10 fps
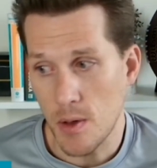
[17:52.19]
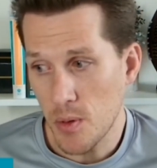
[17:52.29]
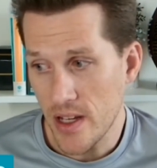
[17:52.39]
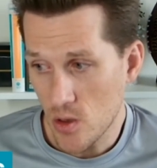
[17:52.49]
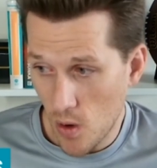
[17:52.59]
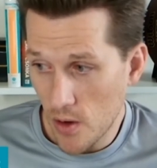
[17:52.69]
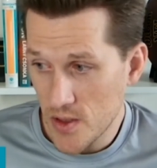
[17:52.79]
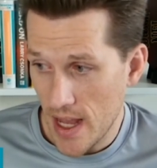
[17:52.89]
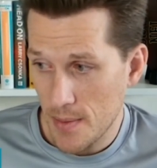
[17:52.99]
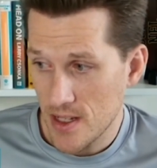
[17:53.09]
He played 12
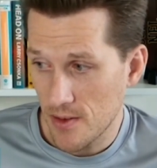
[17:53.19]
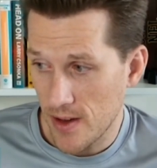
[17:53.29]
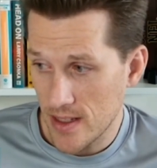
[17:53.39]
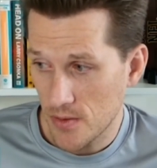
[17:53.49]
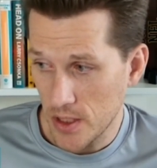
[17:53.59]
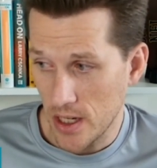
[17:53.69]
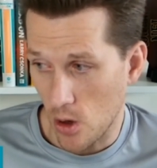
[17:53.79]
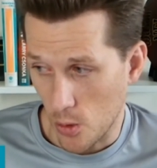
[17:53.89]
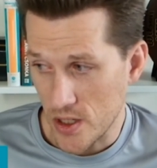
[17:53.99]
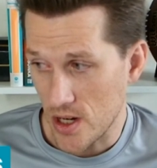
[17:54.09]
snaps defensively in
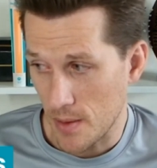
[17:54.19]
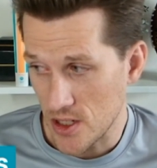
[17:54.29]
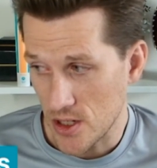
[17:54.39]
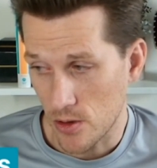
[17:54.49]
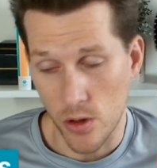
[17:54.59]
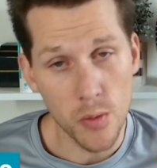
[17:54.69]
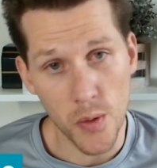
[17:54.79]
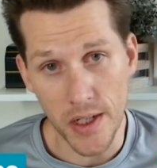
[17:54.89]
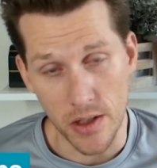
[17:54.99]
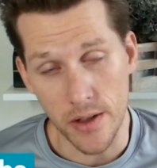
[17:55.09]
garbage time this year. Looked
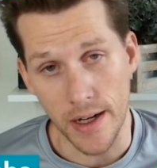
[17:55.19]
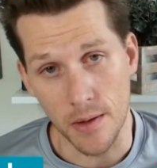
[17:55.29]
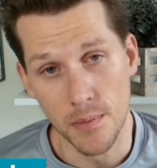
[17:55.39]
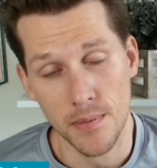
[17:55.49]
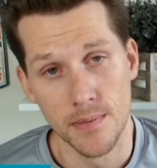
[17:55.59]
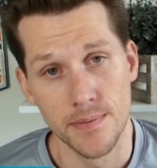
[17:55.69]
pretty good in him.